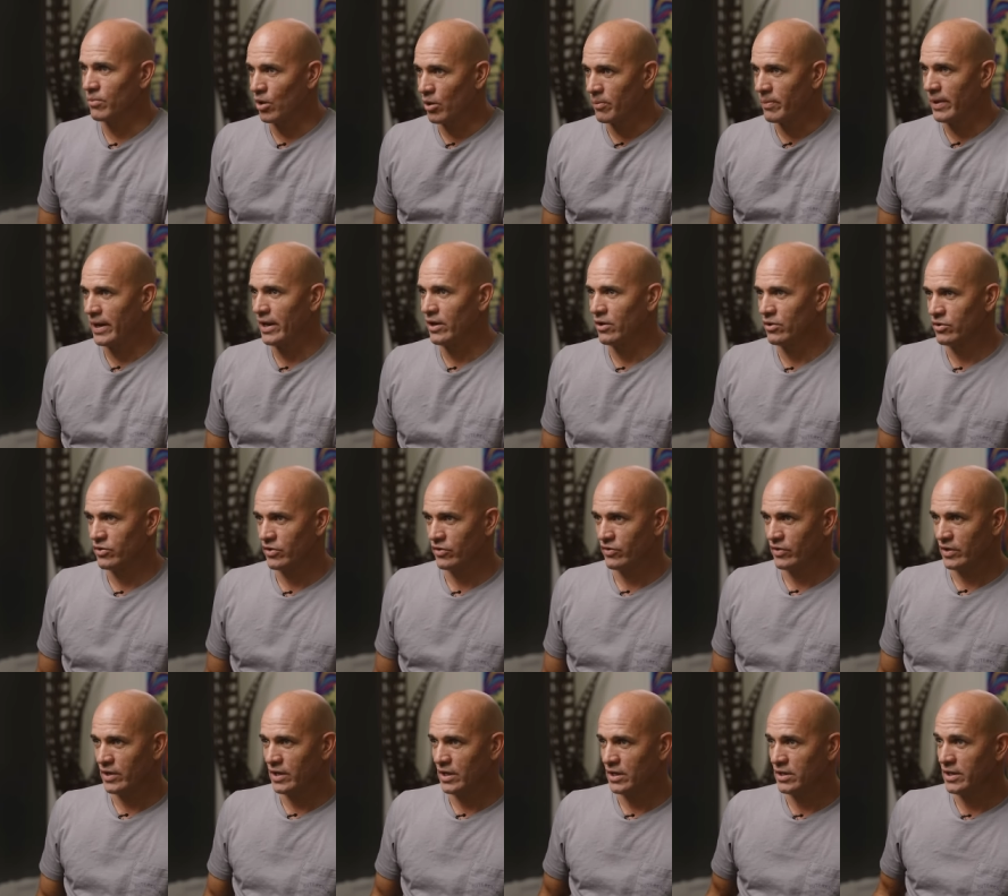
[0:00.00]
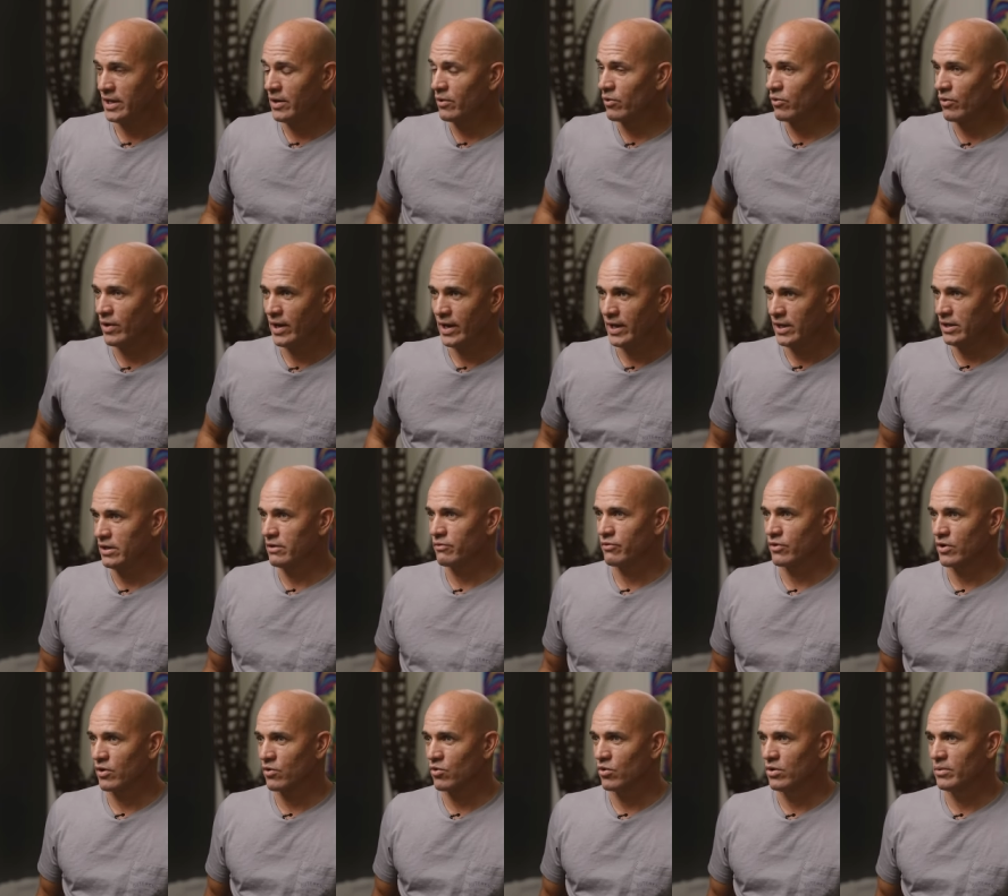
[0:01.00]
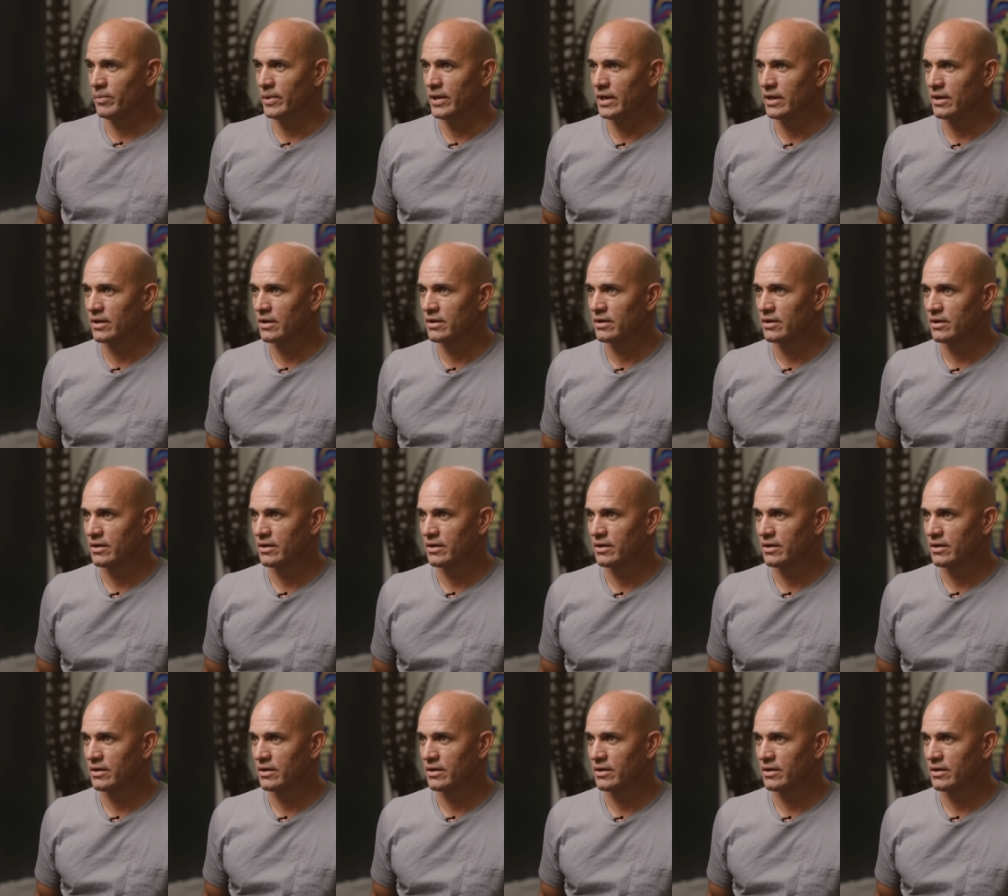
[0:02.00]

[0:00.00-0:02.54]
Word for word: Barbados as a kid, and they were riding different equipment,